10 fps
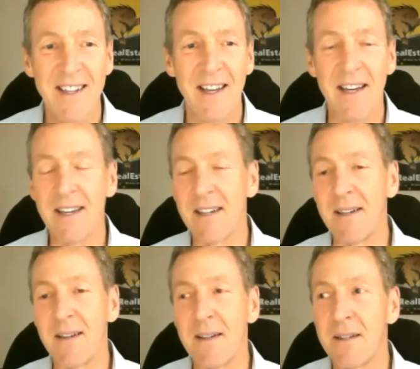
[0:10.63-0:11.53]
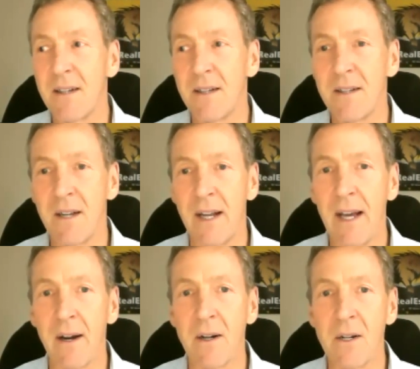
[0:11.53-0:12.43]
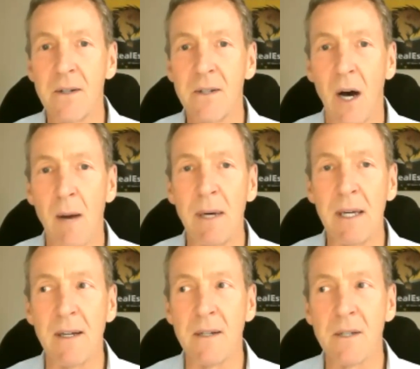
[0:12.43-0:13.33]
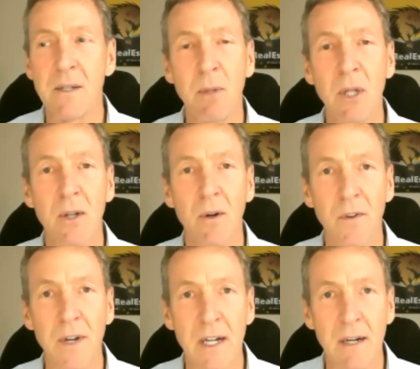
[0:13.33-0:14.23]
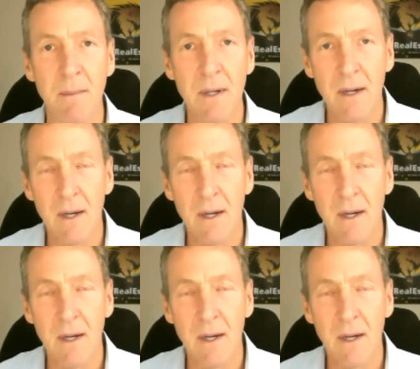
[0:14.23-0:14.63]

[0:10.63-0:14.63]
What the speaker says: And today our topic is political freedom.